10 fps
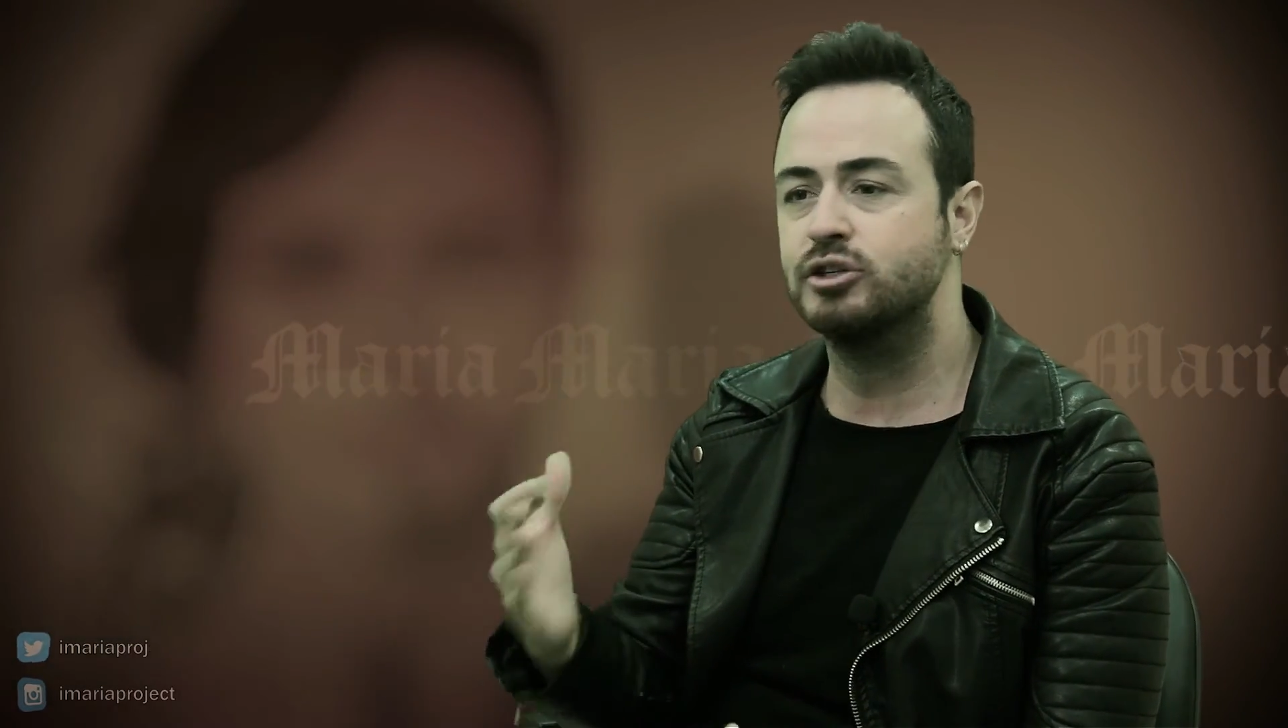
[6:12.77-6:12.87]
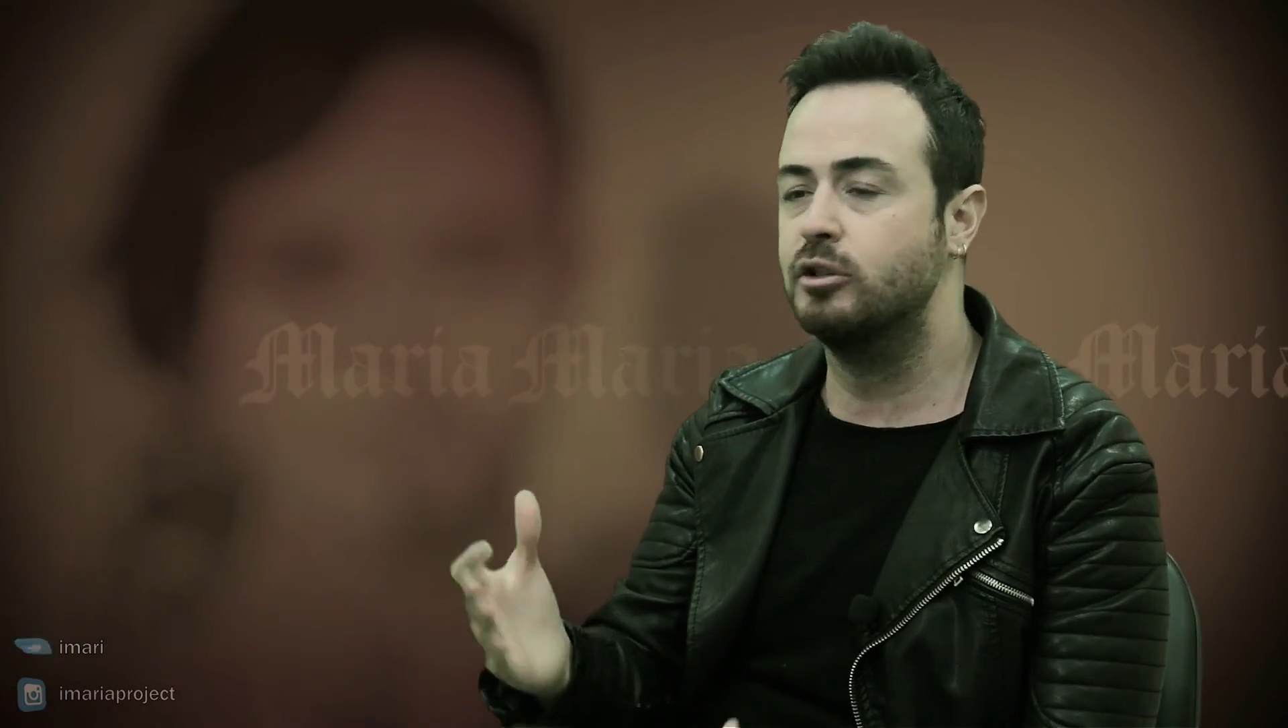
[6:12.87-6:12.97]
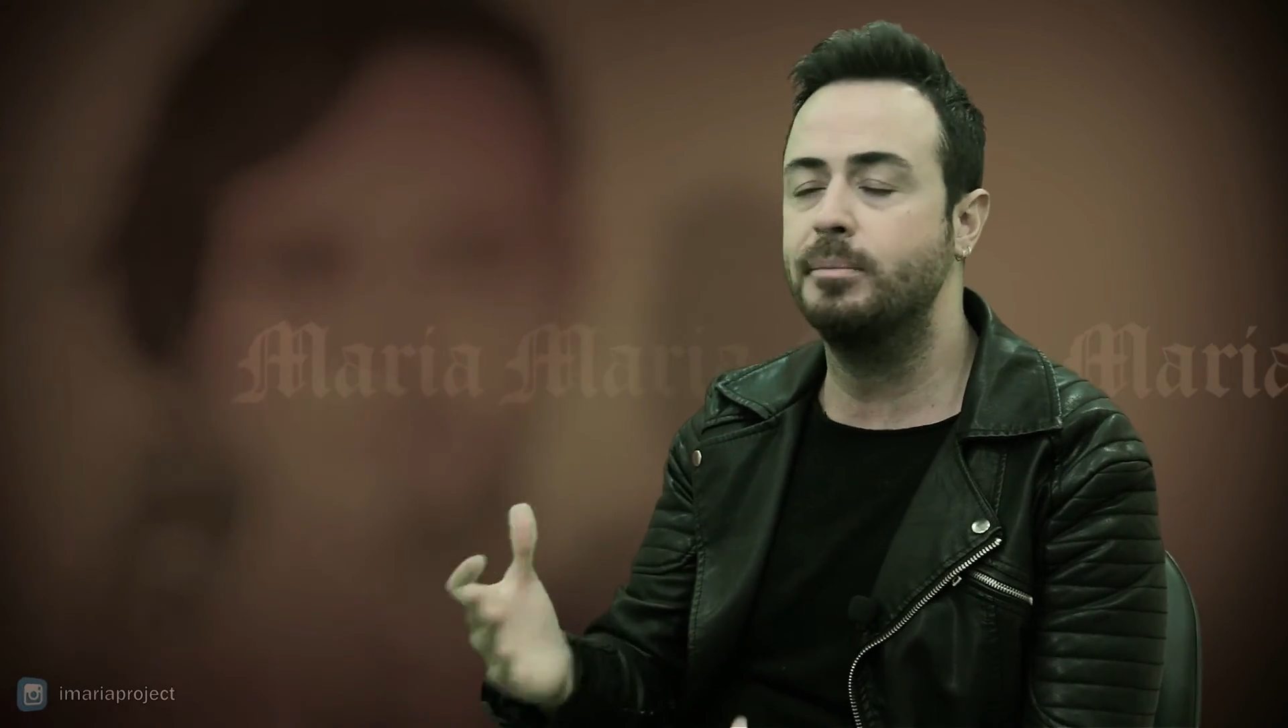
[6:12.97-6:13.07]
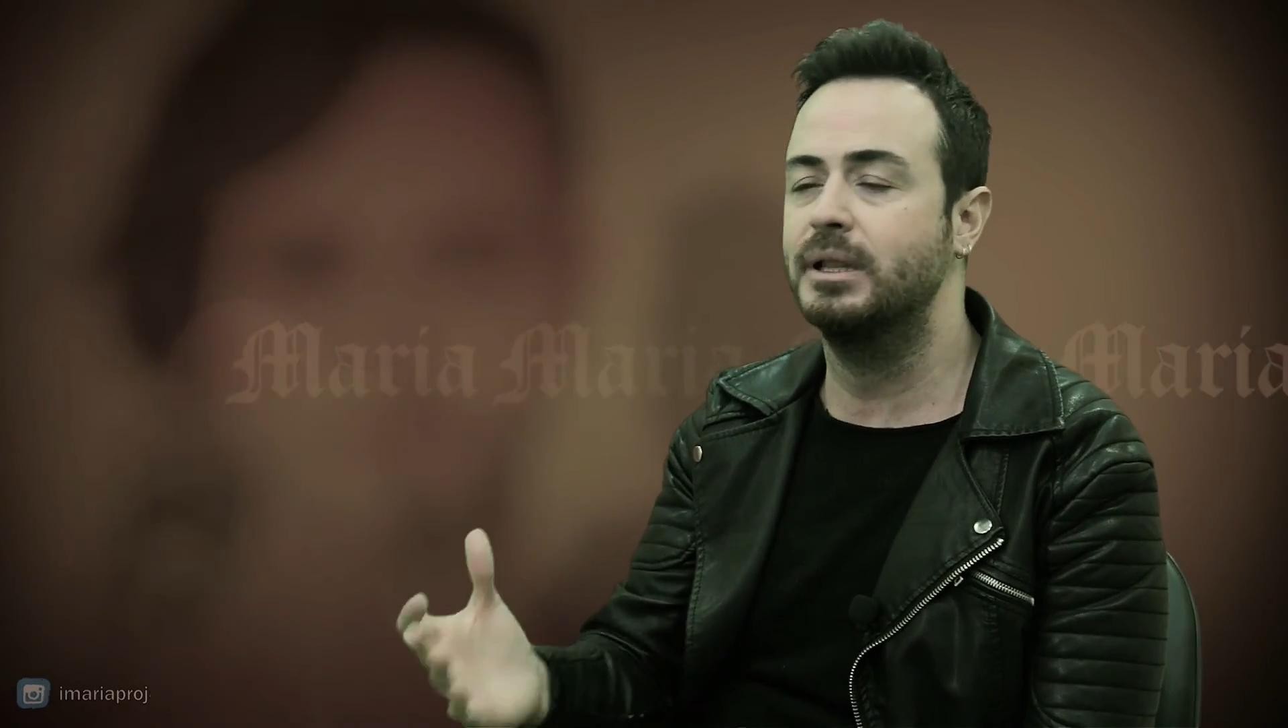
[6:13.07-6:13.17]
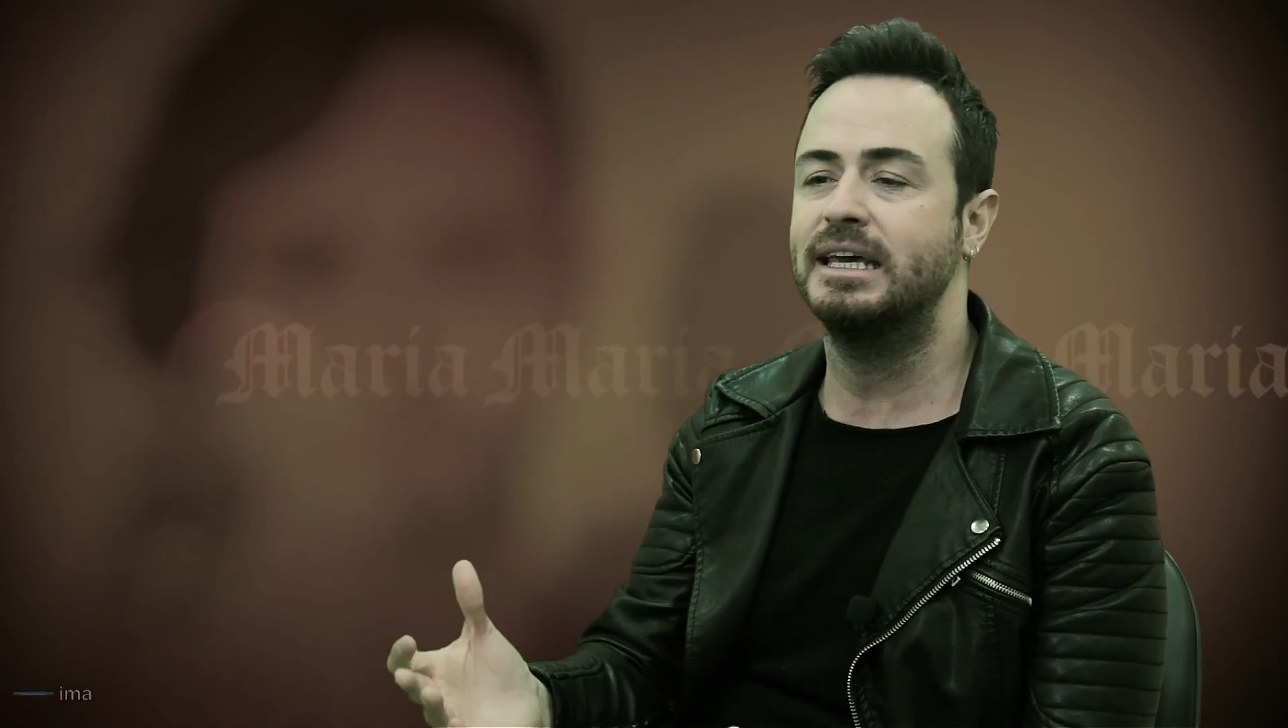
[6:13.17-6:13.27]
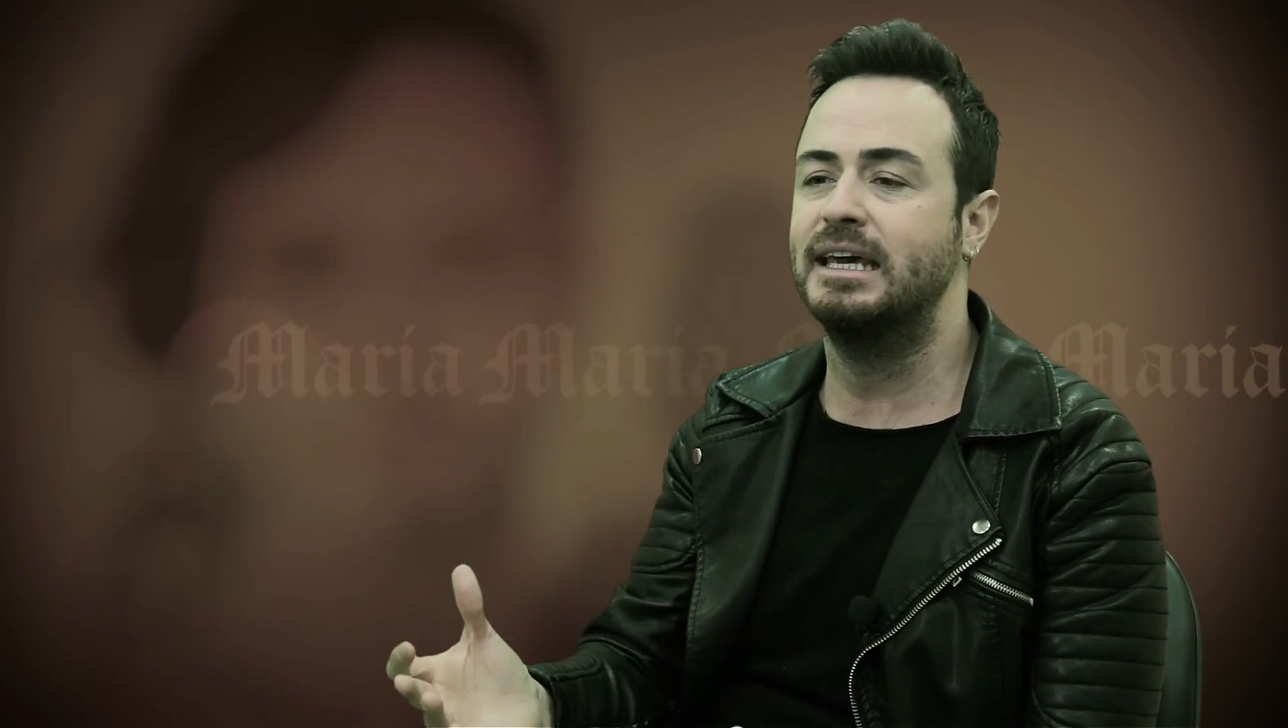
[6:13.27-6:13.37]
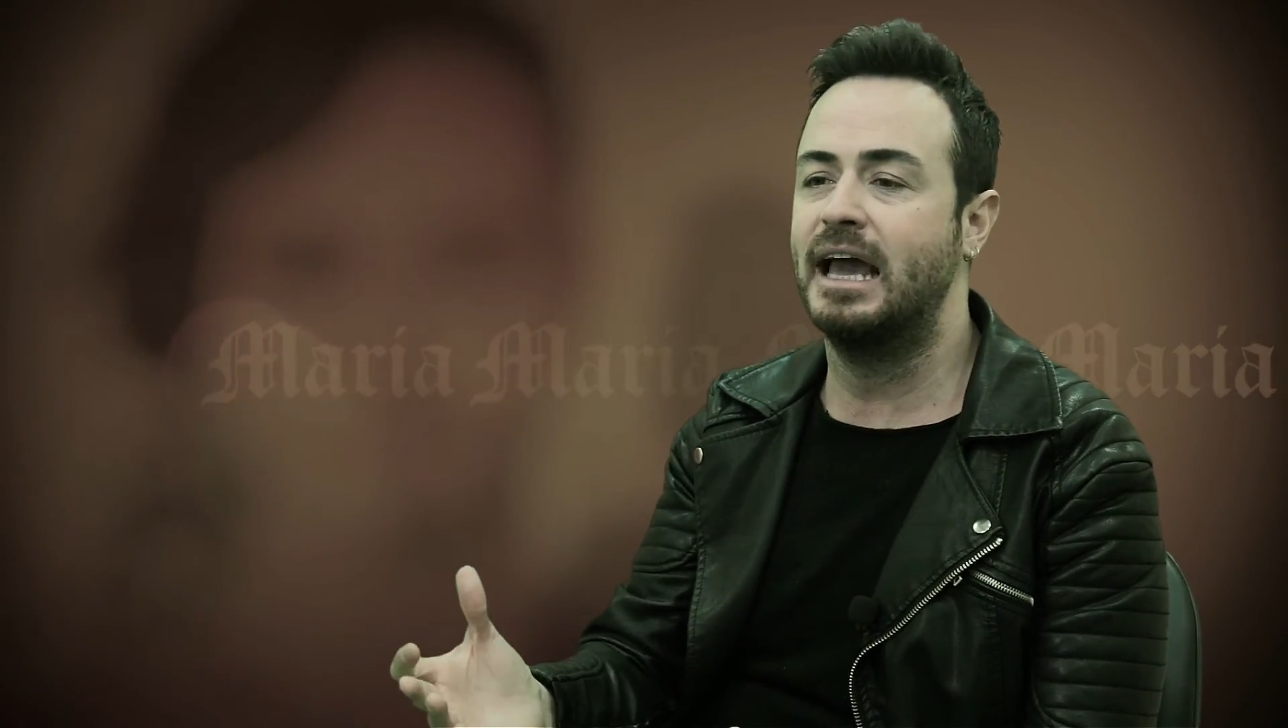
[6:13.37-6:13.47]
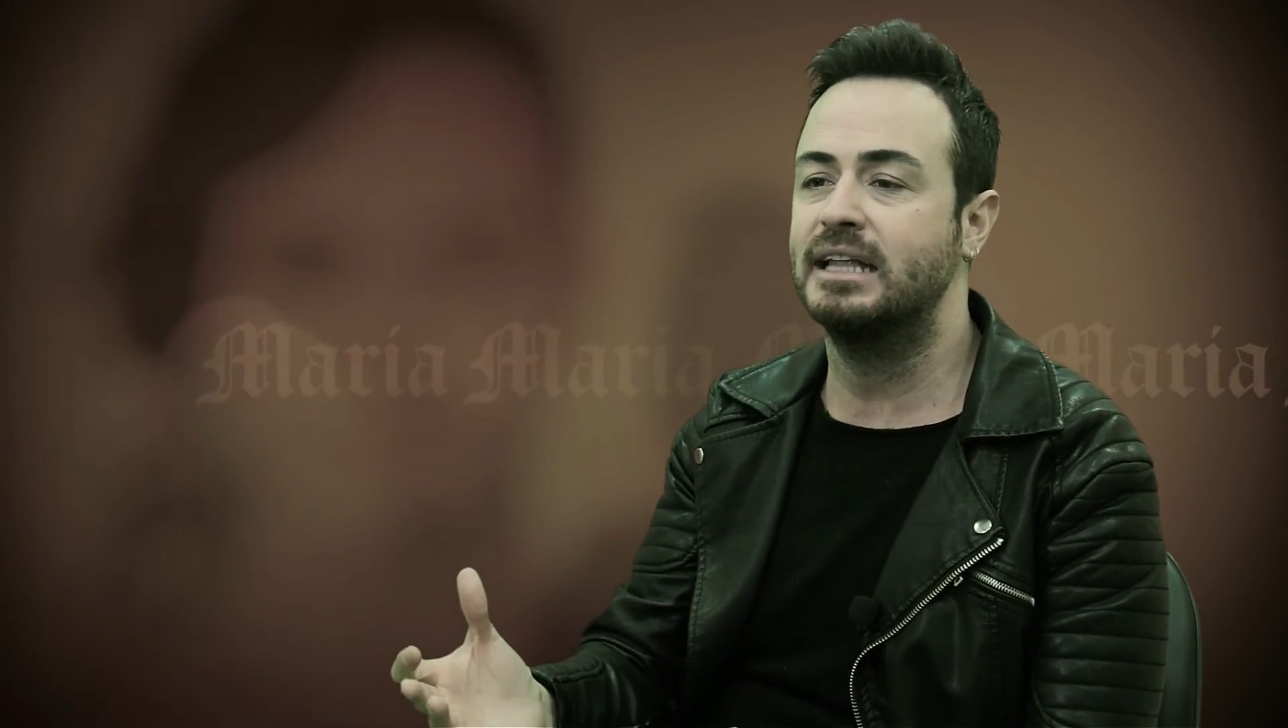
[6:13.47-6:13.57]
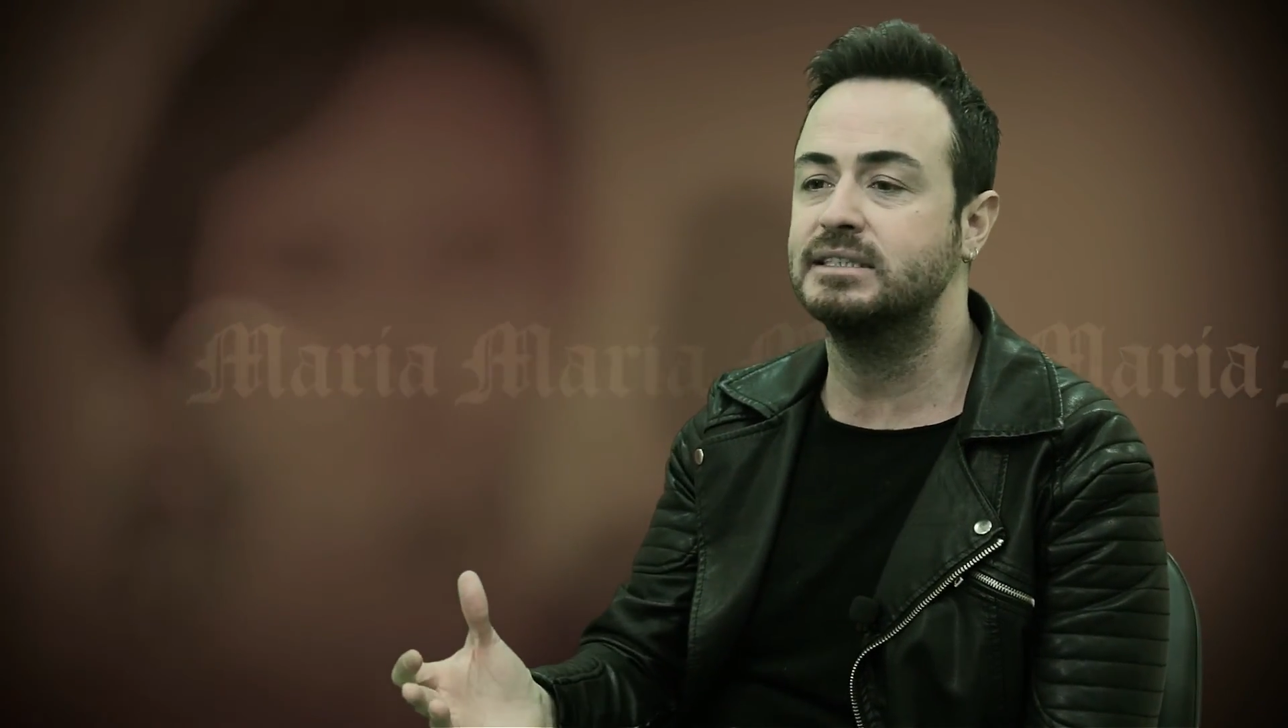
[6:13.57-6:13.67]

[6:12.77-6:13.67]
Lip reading: globally,